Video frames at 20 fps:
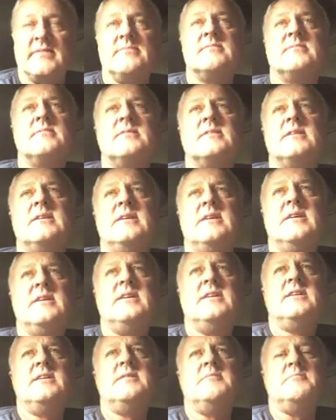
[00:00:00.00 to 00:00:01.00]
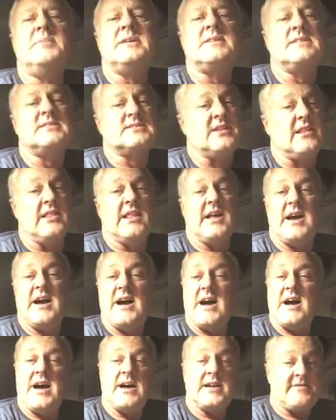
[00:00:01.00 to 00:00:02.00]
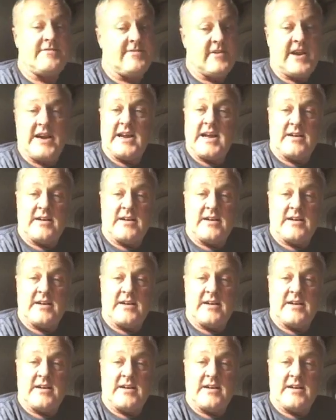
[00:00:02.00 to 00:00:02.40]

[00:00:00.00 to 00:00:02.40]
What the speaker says: and I'm hoping to be maybe a little closer